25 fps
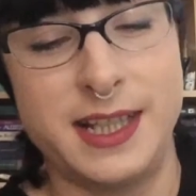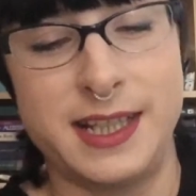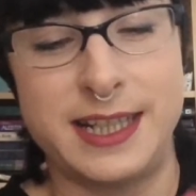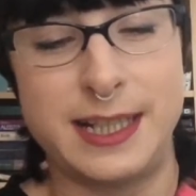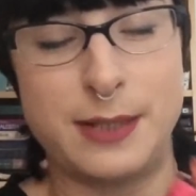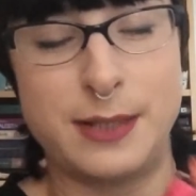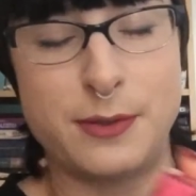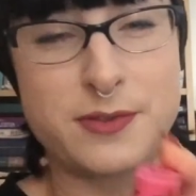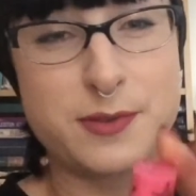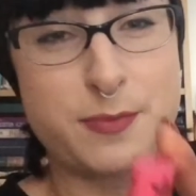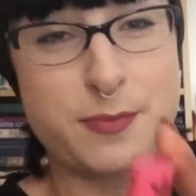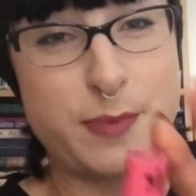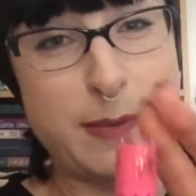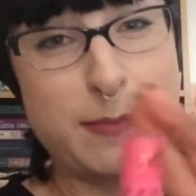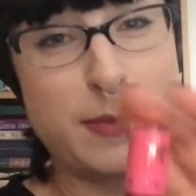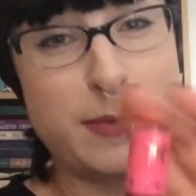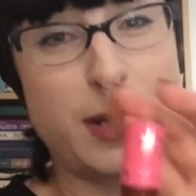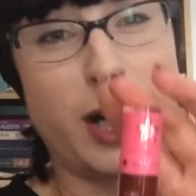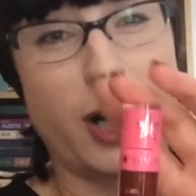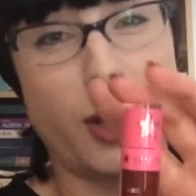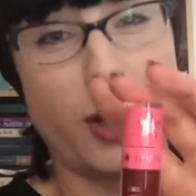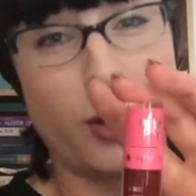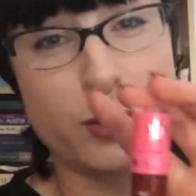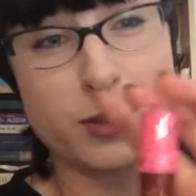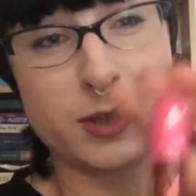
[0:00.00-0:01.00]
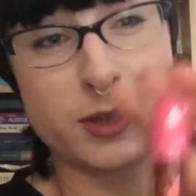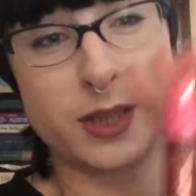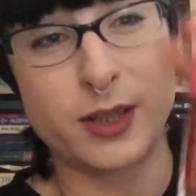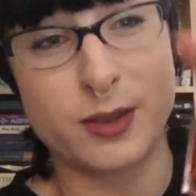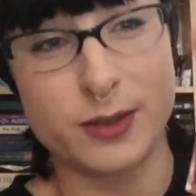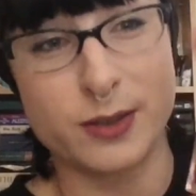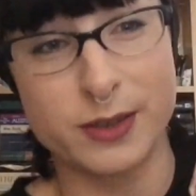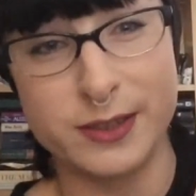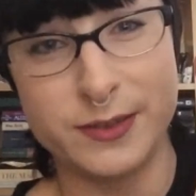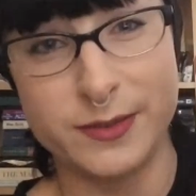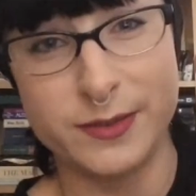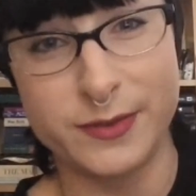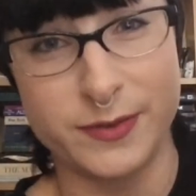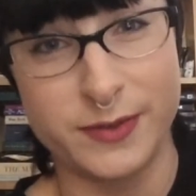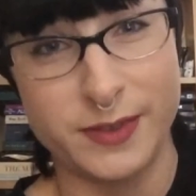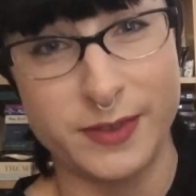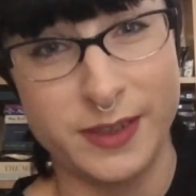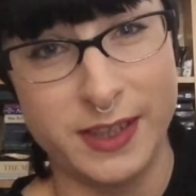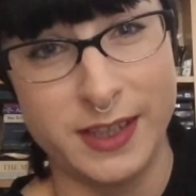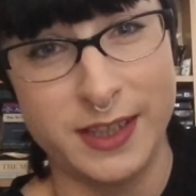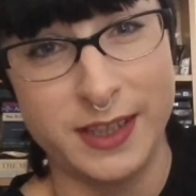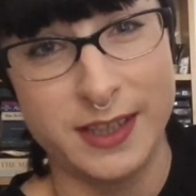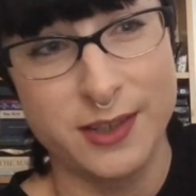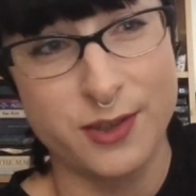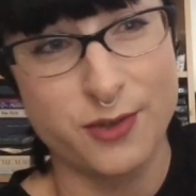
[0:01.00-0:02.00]
Now, I've spent my whole life
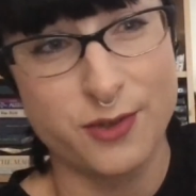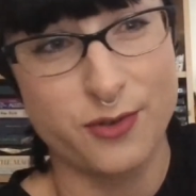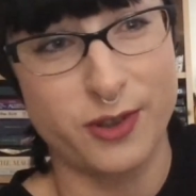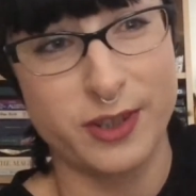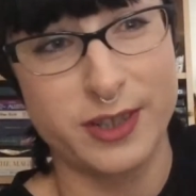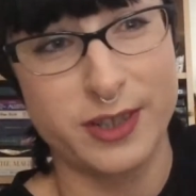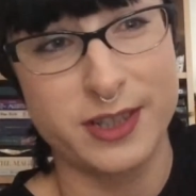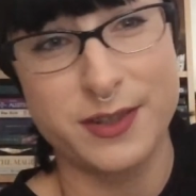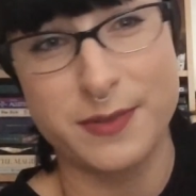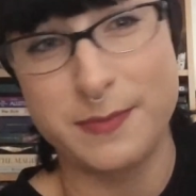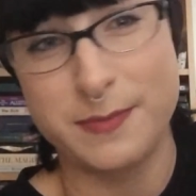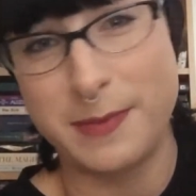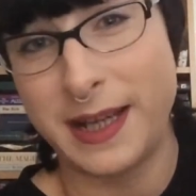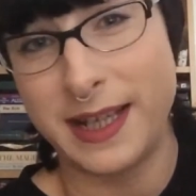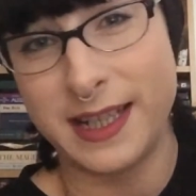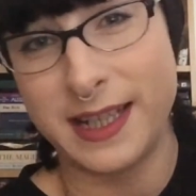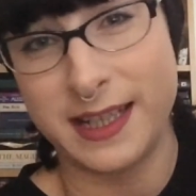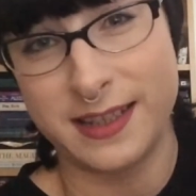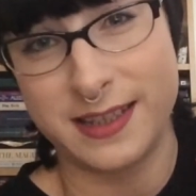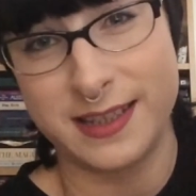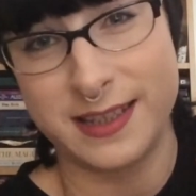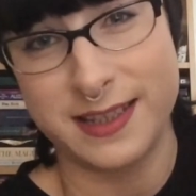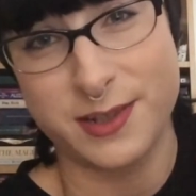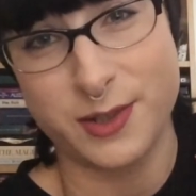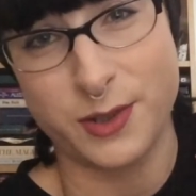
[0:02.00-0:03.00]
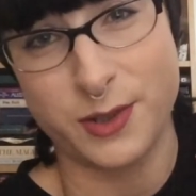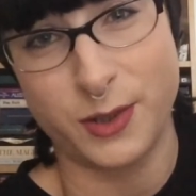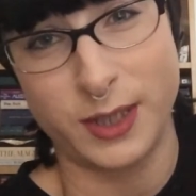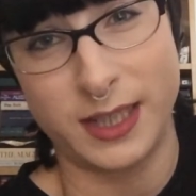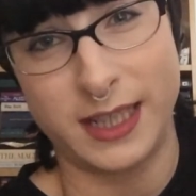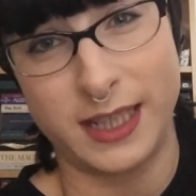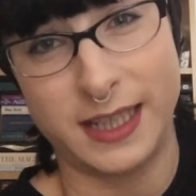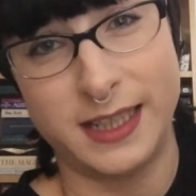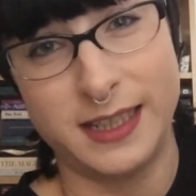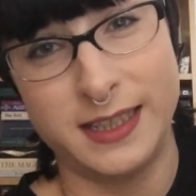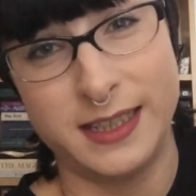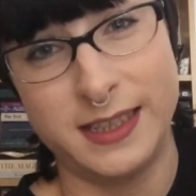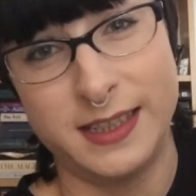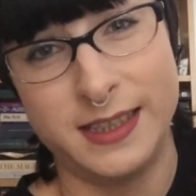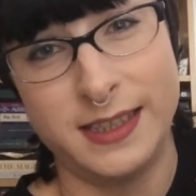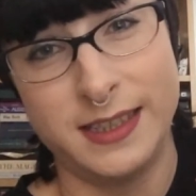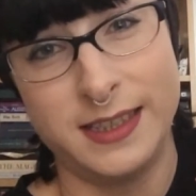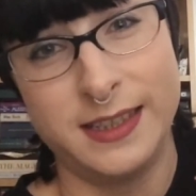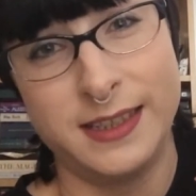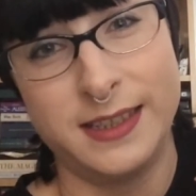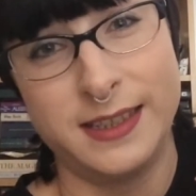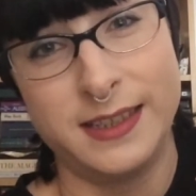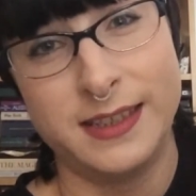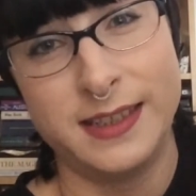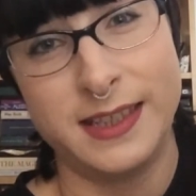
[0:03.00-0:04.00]
trying to make this colour
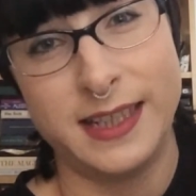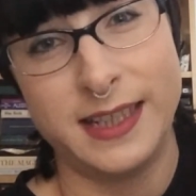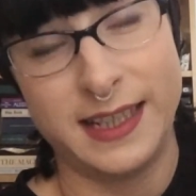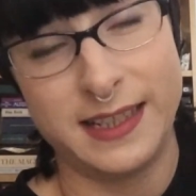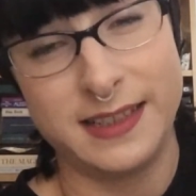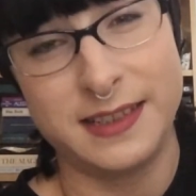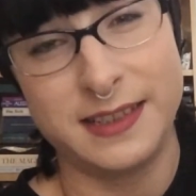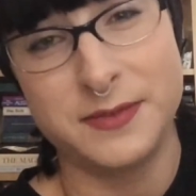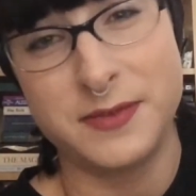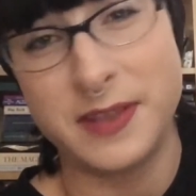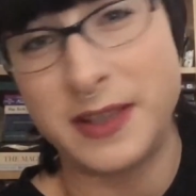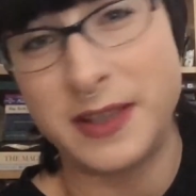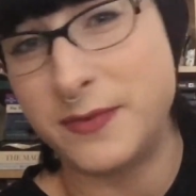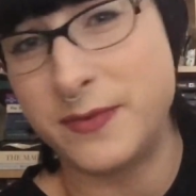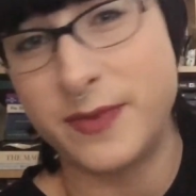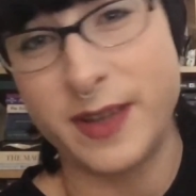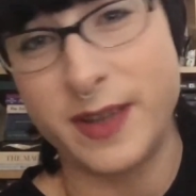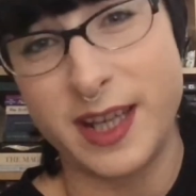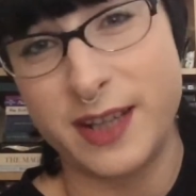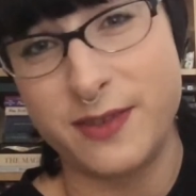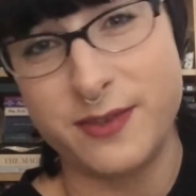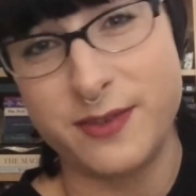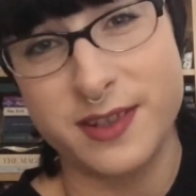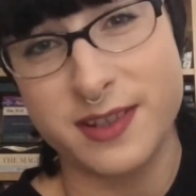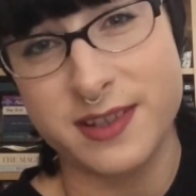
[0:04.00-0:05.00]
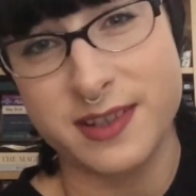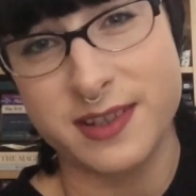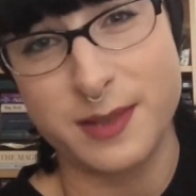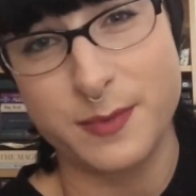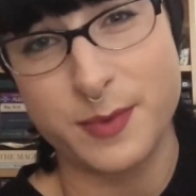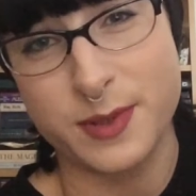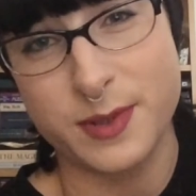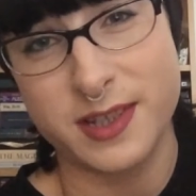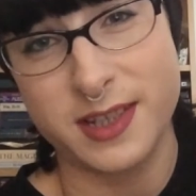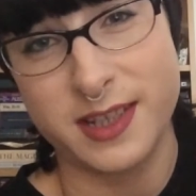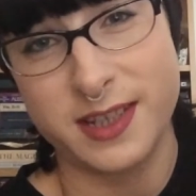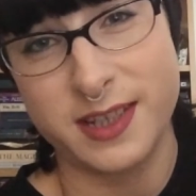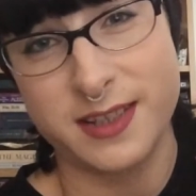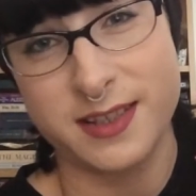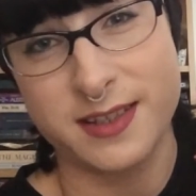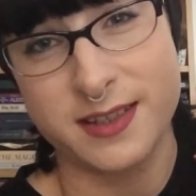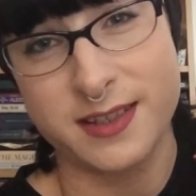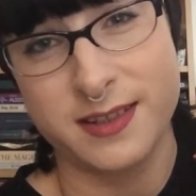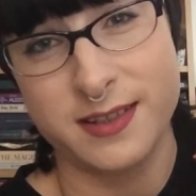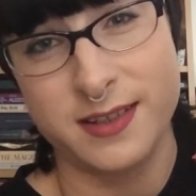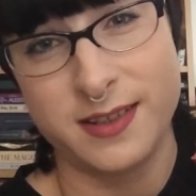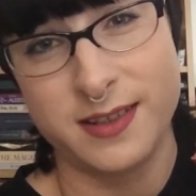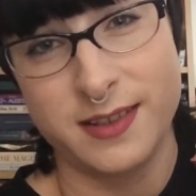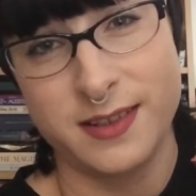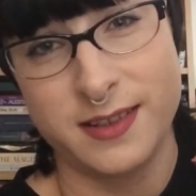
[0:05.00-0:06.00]
in various
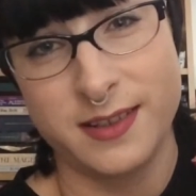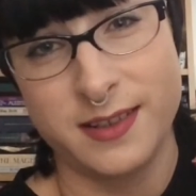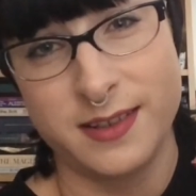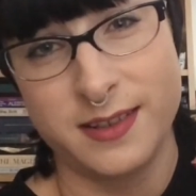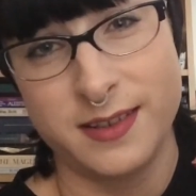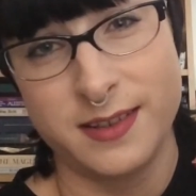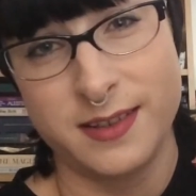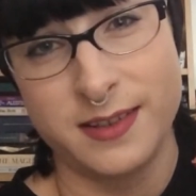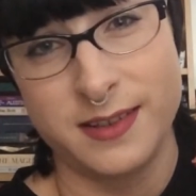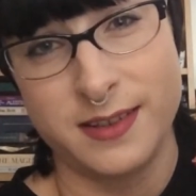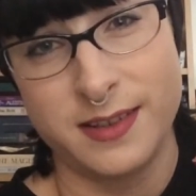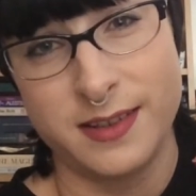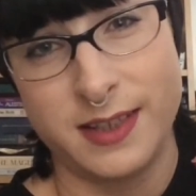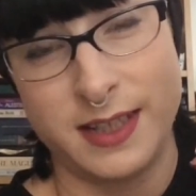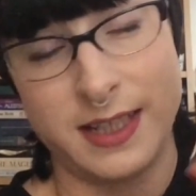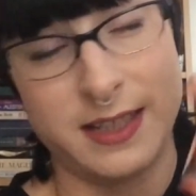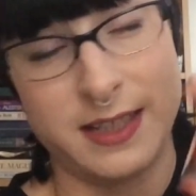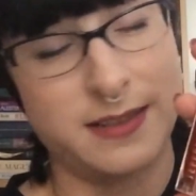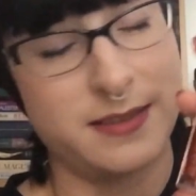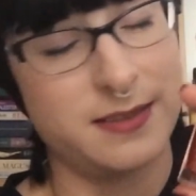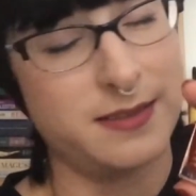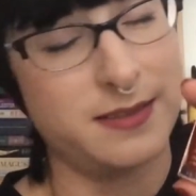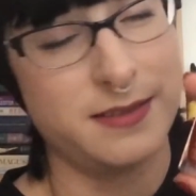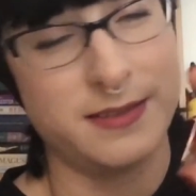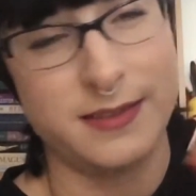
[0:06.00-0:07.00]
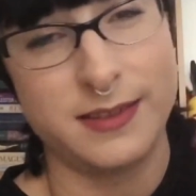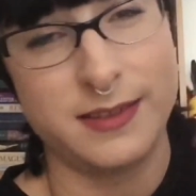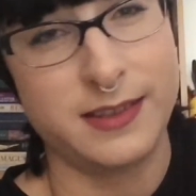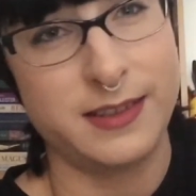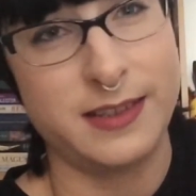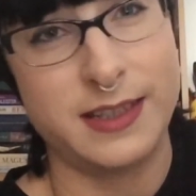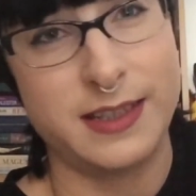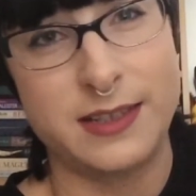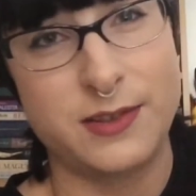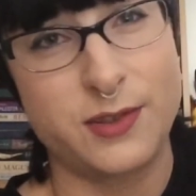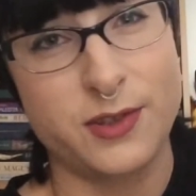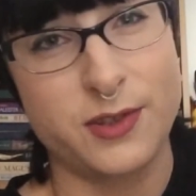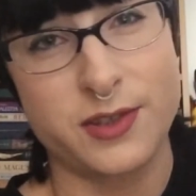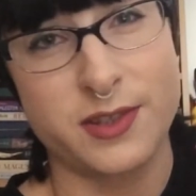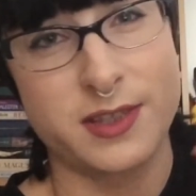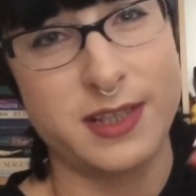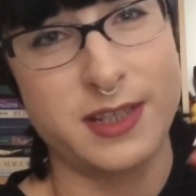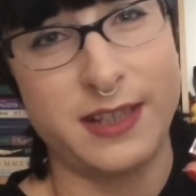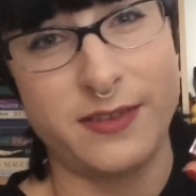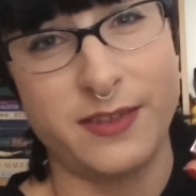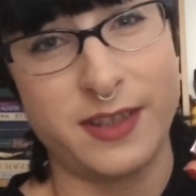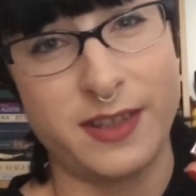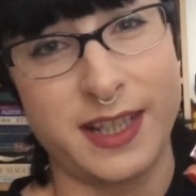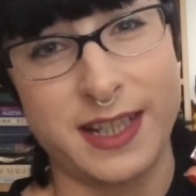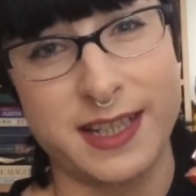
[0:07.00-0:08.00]
lipsticks, and it just
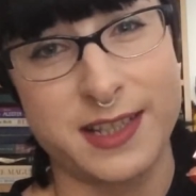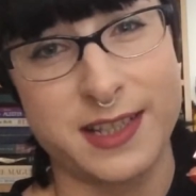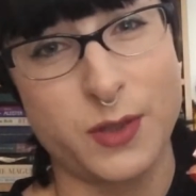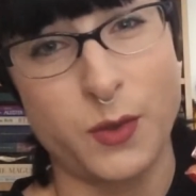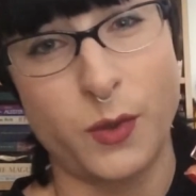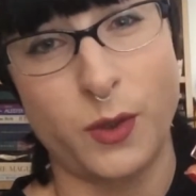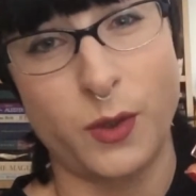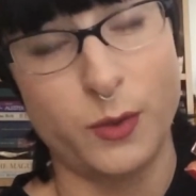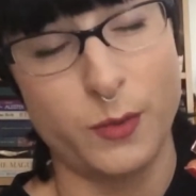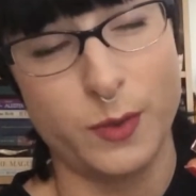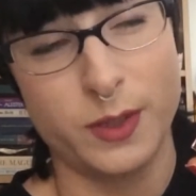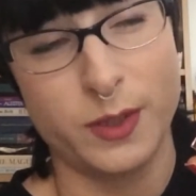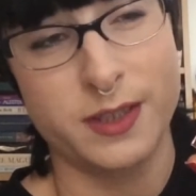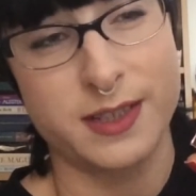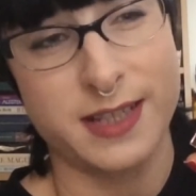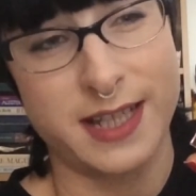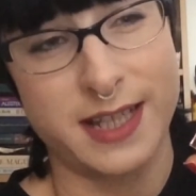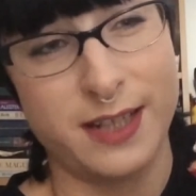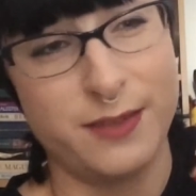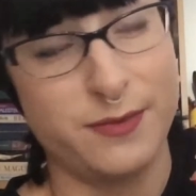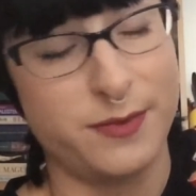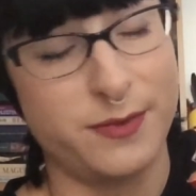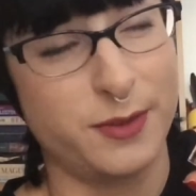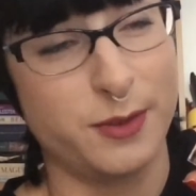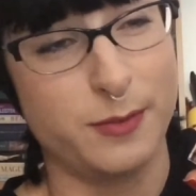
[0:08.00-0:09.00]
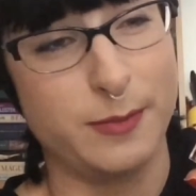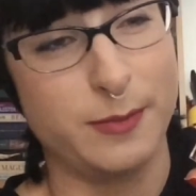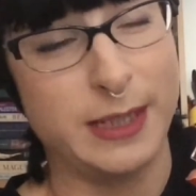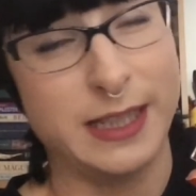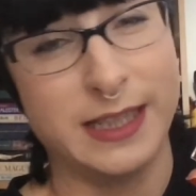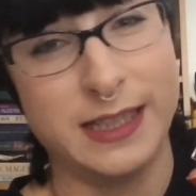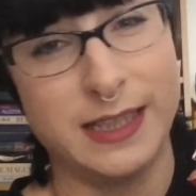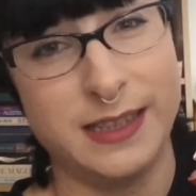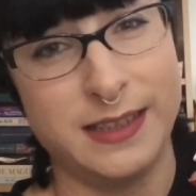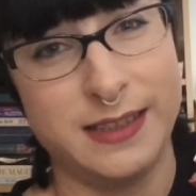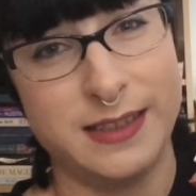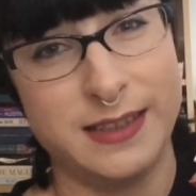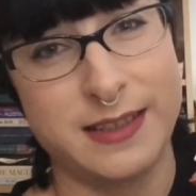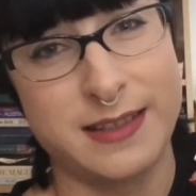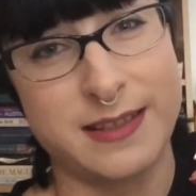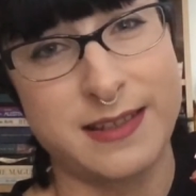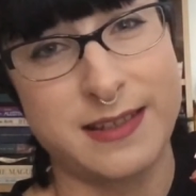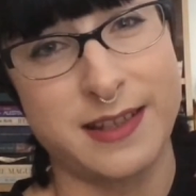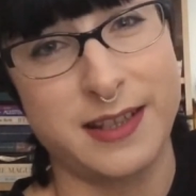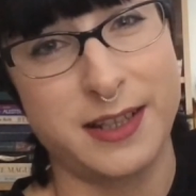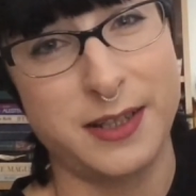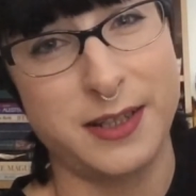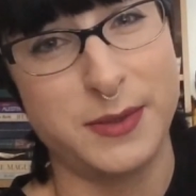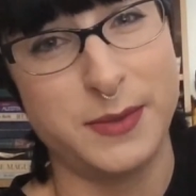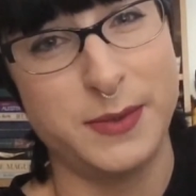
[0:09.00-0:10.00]
never has quite worked out for me.
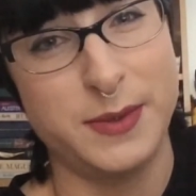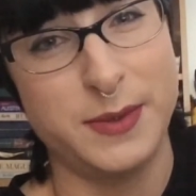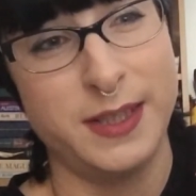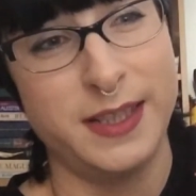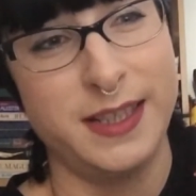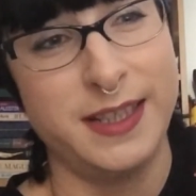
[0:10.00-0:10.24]
So